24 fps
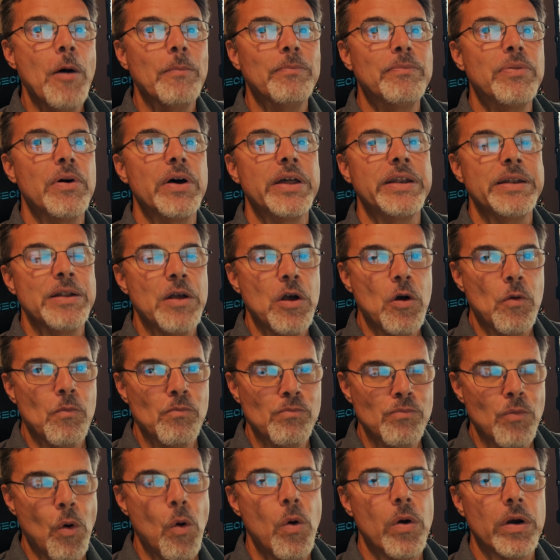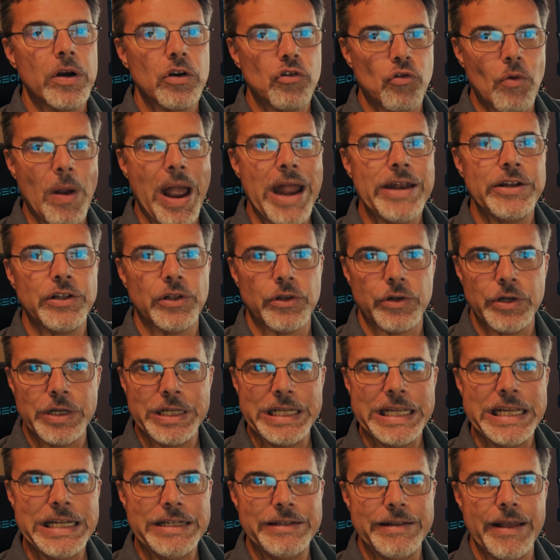but more granular
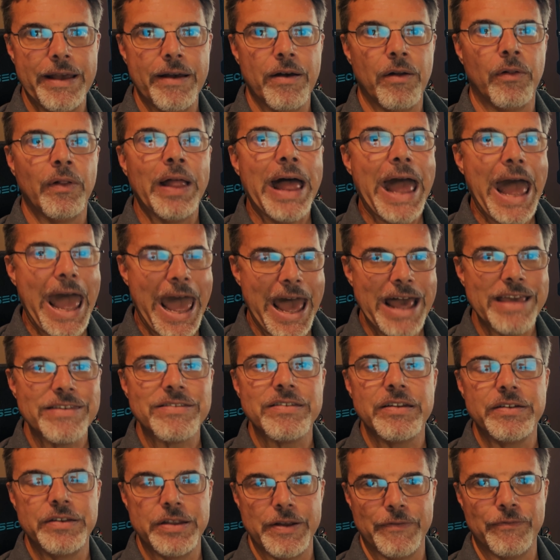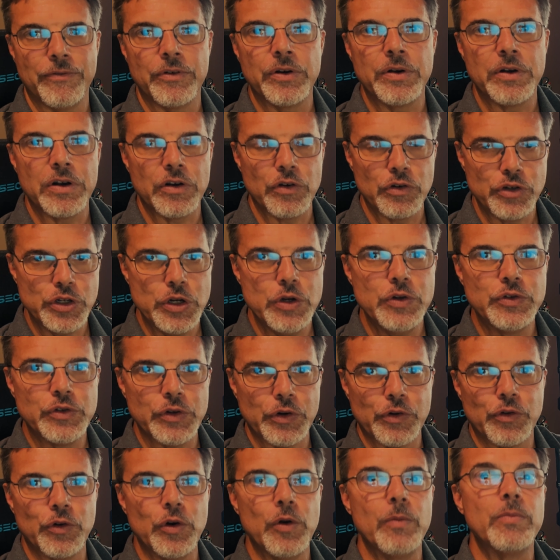detail as the different user
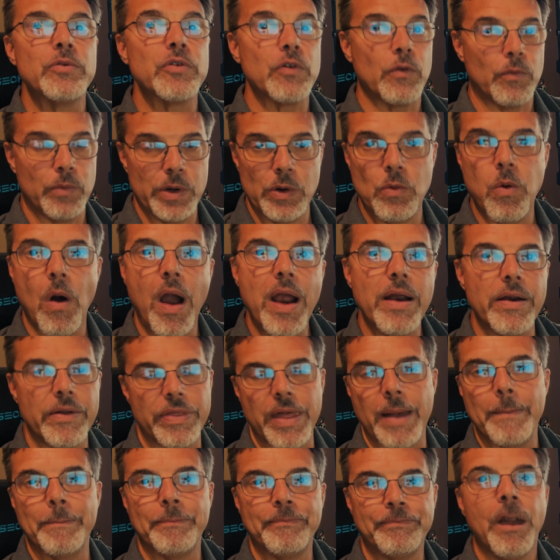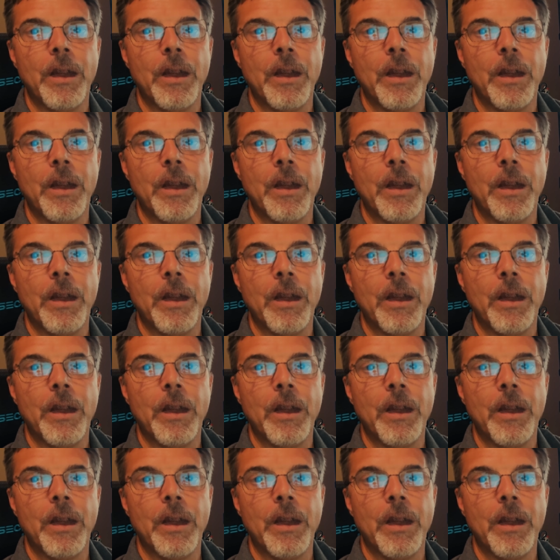groups require them.